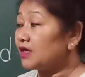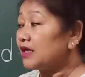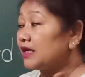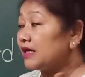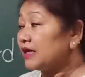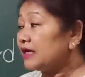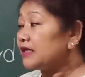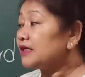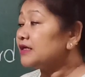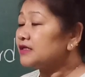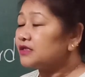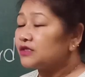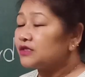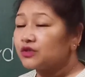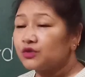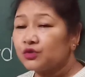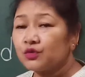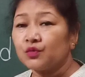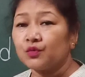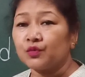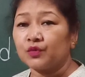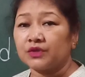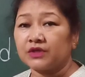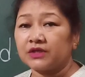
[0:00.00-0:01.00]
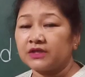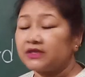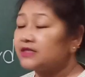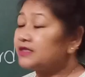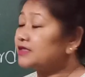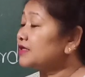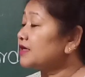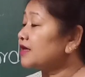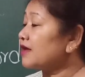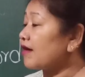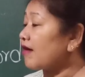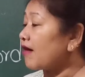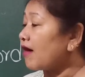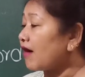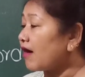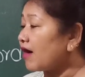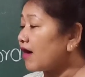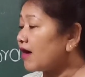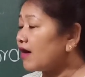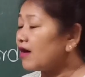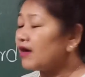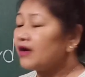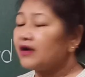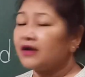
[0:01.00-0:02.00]
In these two words,
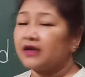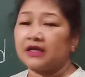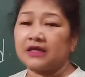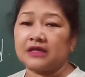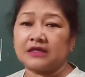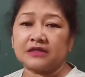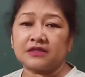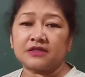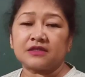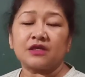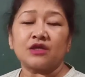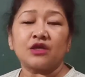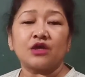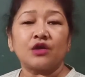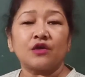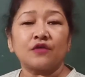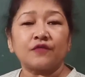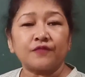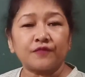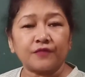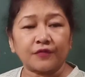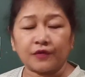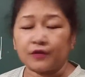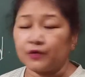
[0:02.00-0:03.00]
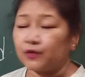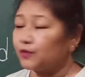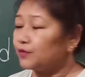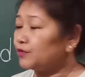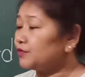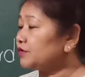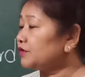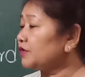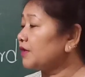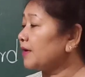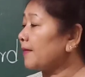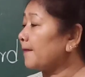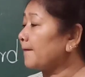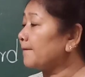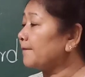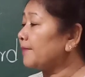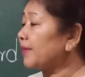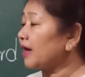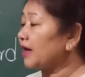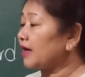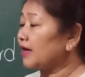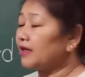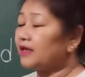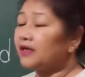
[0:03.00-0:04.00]
R is followed
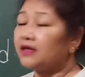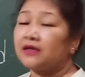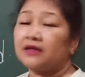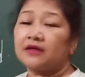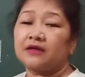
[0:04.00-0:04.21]
by